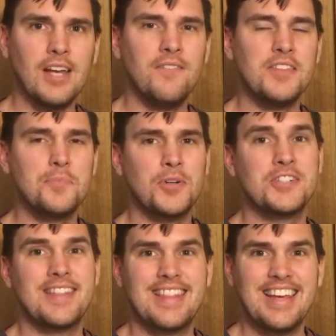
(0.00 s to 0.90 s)
of this
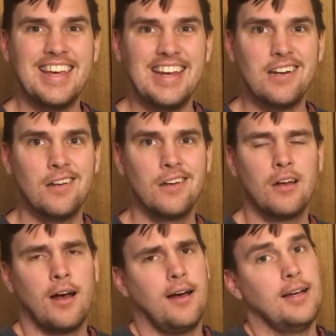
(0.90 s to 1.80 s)
person thinking.
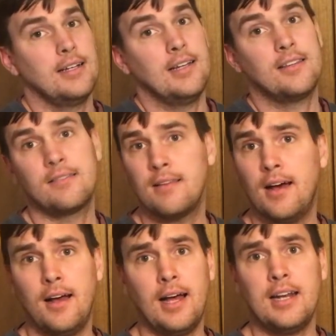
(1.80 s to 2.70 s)

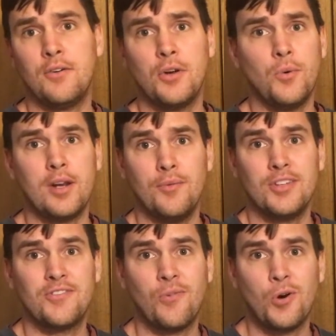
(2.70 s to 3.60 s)
I don't know what it
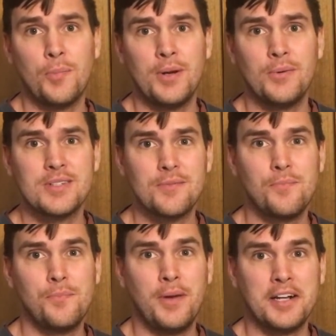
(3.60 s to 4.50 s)
was for, but it was
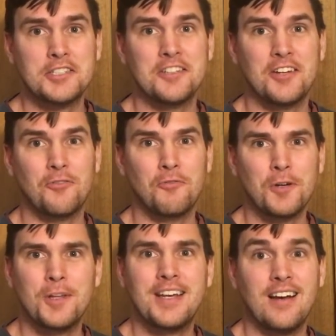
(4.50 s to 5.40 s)
a picture that
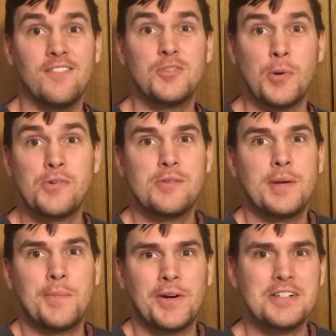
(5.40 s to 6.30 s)
really kind of spoke to
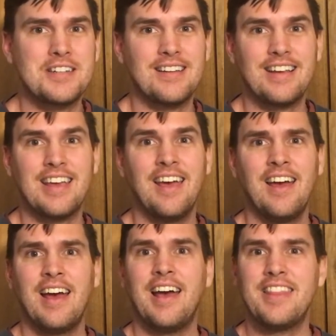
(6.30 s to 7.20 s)
me personally,
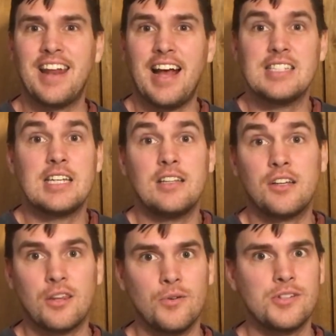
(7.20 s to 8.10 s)
and that as I
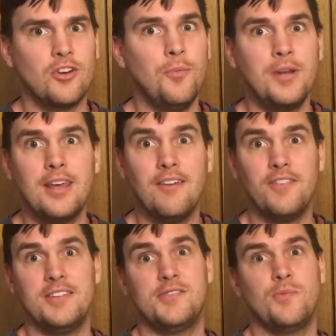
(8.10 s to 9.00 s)
looked through so many of
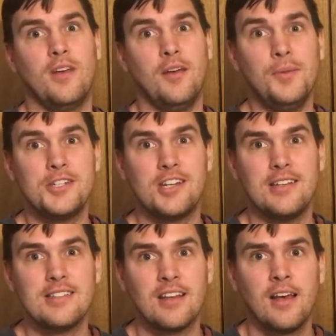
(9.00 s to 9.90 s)
his
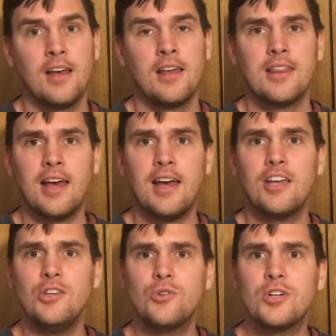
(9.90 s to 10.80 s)
images,
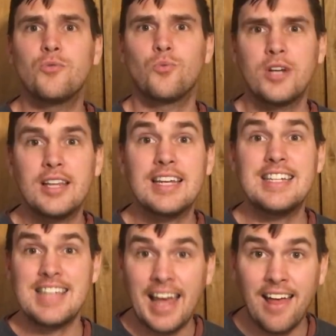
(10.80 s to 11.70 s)
that you could
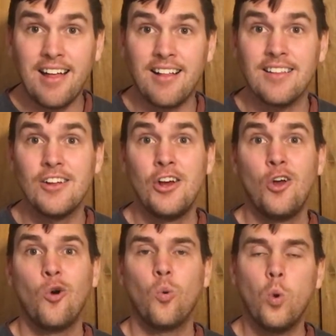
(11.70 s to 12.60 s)
really tell
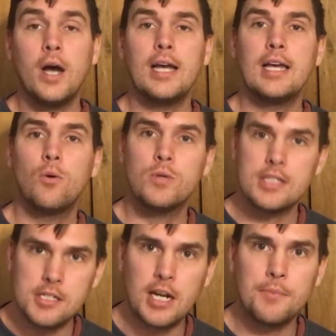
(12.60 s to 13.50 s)
what
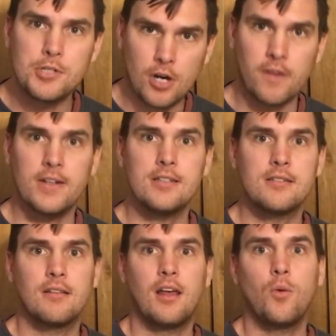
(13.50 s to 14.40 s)
was a James Jarvis
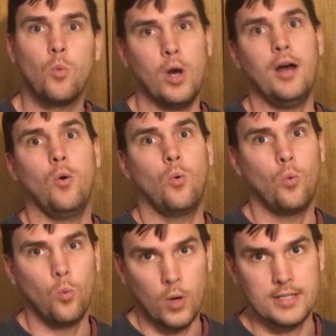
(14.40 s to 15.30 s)
and what
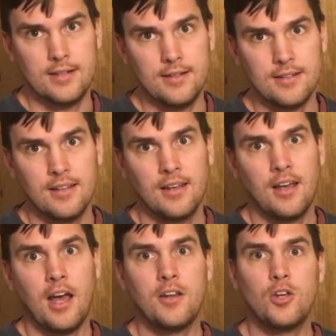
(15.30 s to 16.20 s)
wasn't.
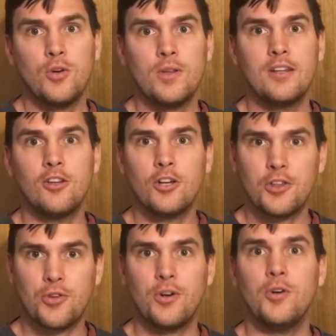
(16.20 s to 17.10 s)
And you'd
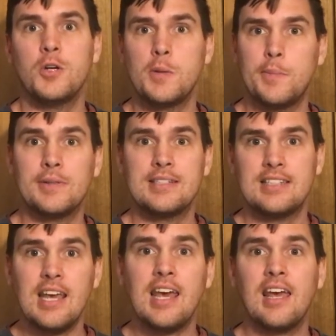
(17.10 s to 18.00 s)
look through and you'd be able to
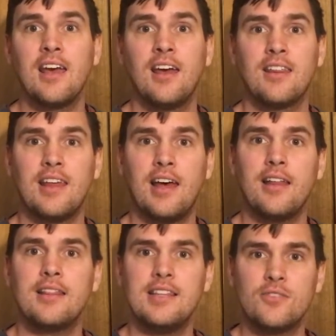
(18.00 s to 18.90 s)
see
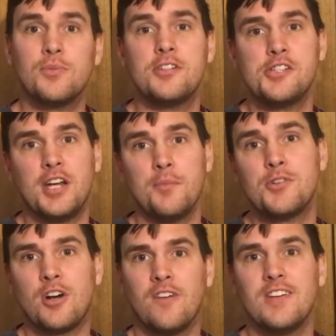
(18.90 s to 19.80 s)
that this was a James
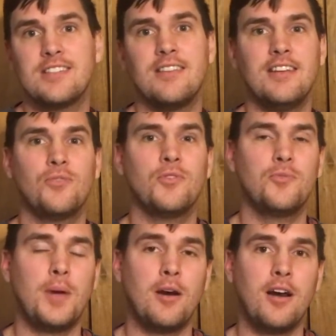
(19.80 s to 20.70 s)
Jarvis and this was
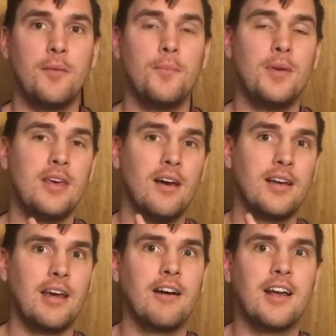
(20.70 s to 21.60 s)
maybe a
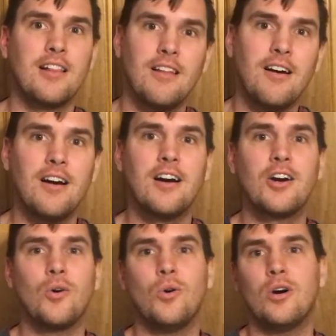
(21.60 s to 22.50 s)
Gary
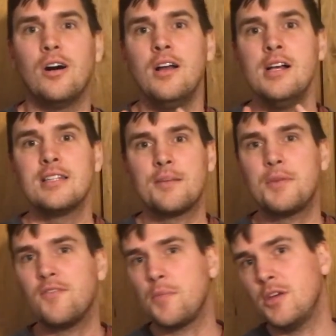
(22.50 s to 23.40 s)
Clark or
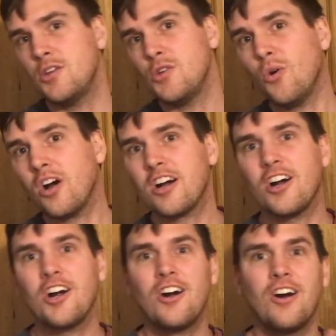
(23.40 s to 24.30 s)
something from the New
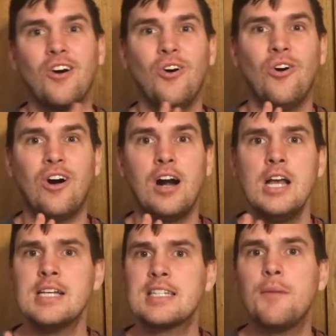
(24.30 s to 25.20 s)
Yorker or
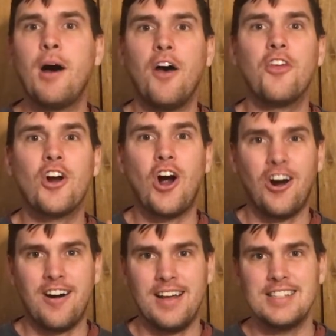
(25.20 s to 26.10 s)
some other
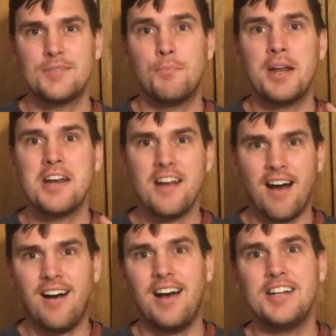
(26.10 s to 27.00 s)
artist, but
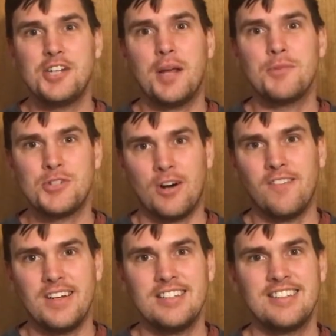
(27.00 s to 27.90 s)
not a James
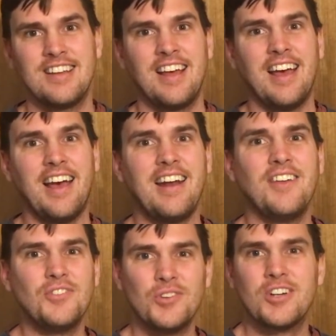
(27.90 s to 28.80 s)
Jarvis. And
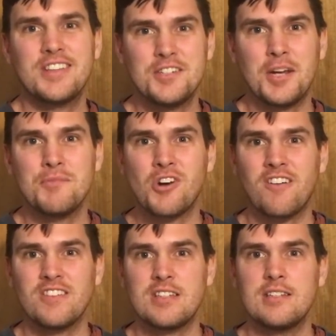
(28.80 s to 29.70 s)
as you look at the James
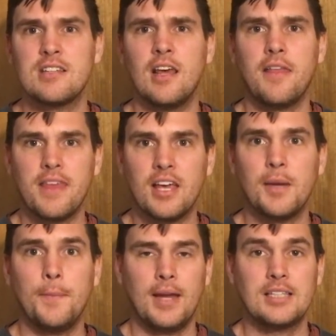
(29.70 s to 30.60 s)
Jarvises, I think
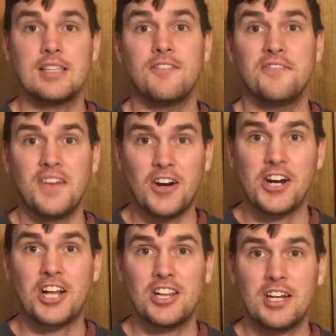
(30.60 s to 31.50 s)
it makes it
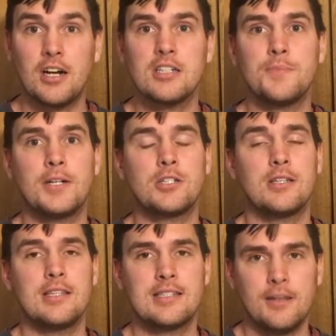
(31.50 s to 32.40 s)
very clear, especially the